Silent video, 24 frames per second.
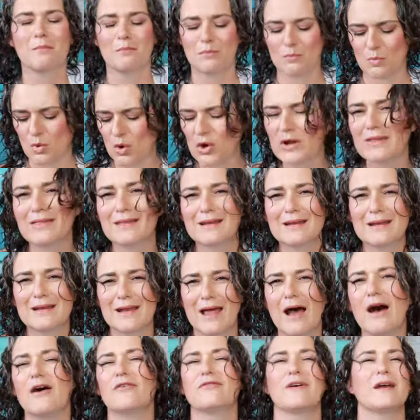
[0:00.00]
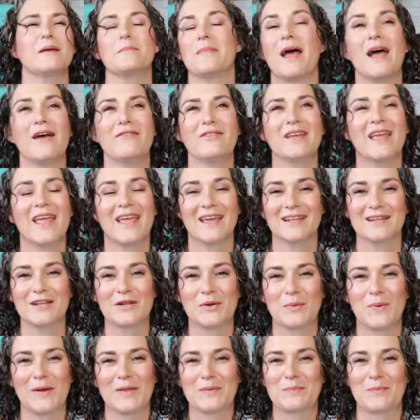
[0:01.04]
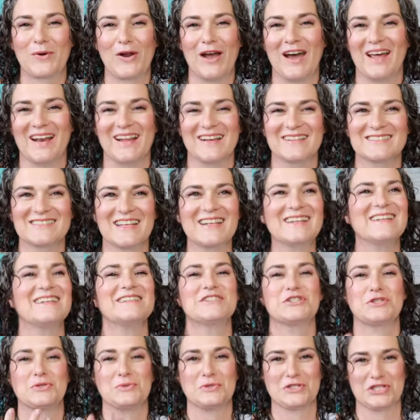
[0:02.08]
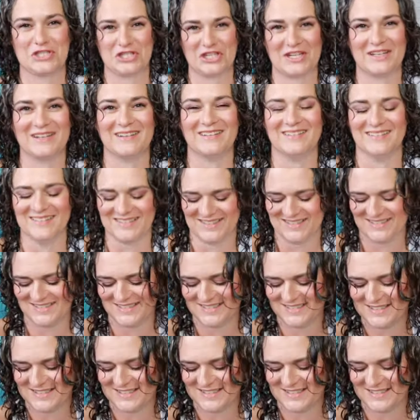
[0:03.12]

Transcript: More than enough. I'm heavy-handed with product. I need to chill.